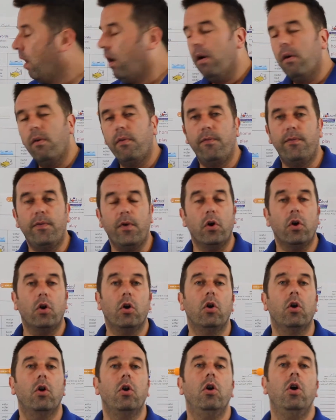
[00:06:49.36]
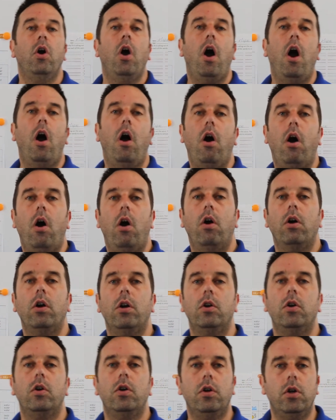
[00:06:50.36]
Frog,
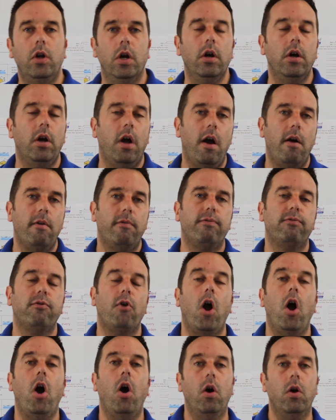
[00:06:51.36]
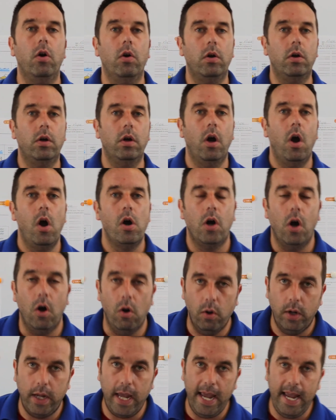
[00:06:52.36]
frog,
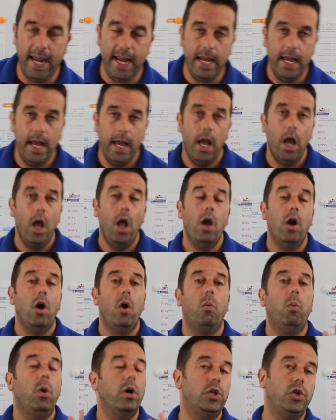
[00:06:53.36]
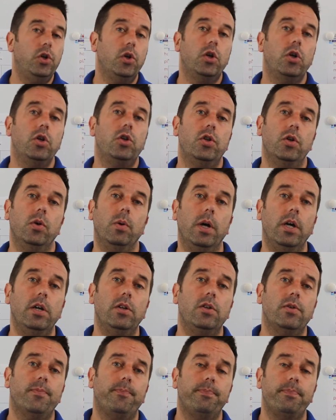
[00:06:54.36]
okay? What you could do
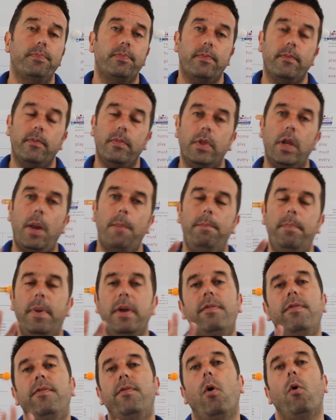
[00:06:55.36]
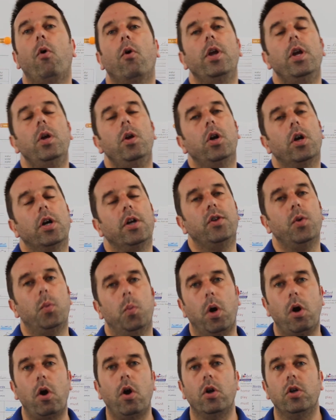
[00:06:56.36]
is, before you look at the
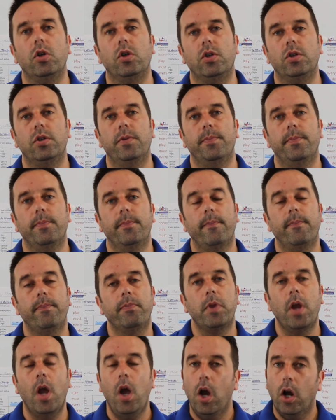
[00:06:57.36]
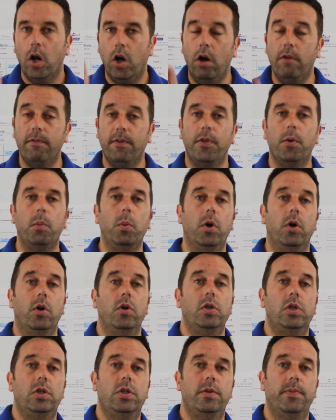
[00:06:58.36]
words, cover the
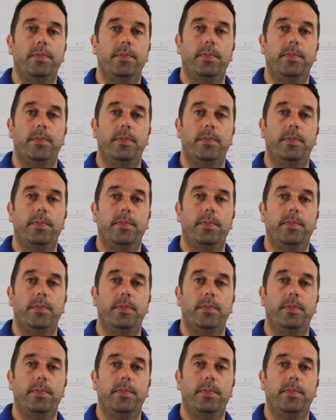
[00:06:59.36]
words.